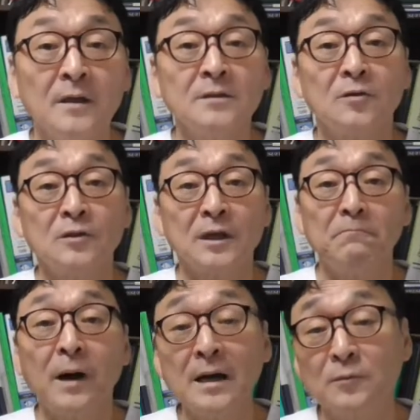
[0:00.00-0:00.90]
So the
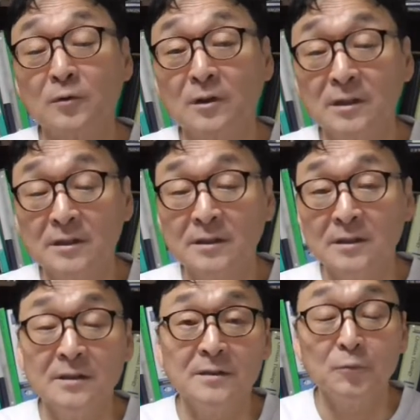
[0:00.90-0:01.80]
Bible
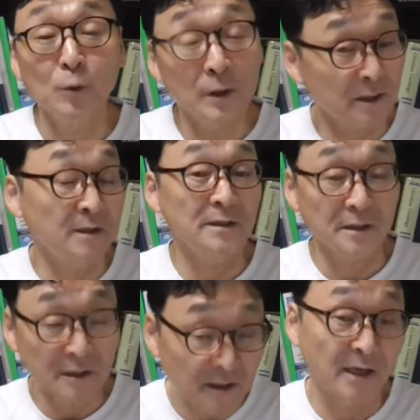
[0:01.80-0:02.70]
clearly really
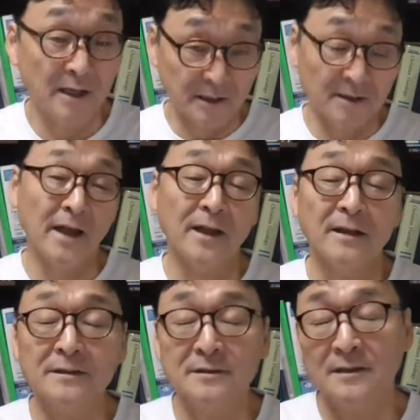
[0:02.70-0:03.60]
indicating
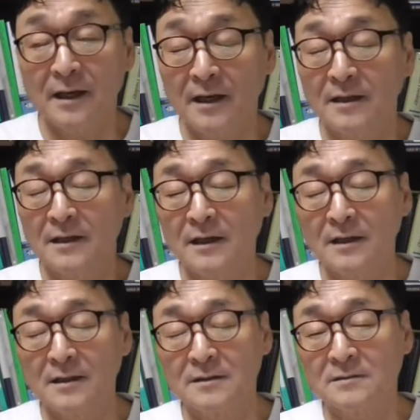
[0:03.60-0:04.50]
that that
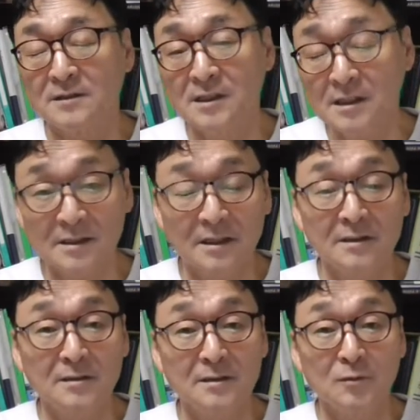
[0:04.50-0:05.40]
uh,
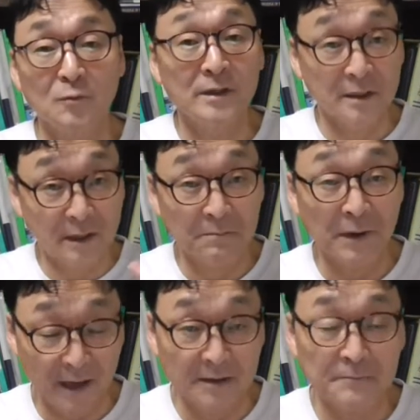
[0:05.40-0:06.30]
Jesus when he come
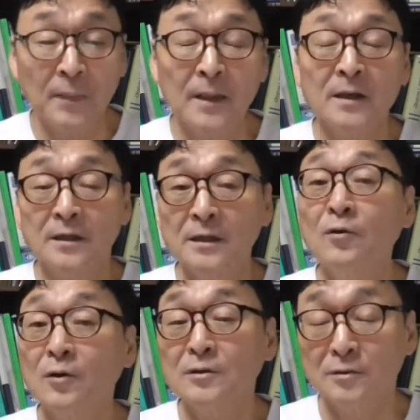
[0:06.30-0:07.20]
back, he
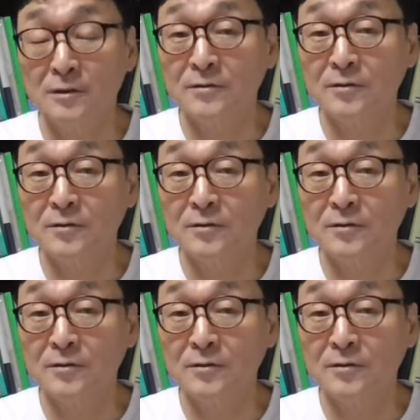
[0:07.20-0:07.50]
going to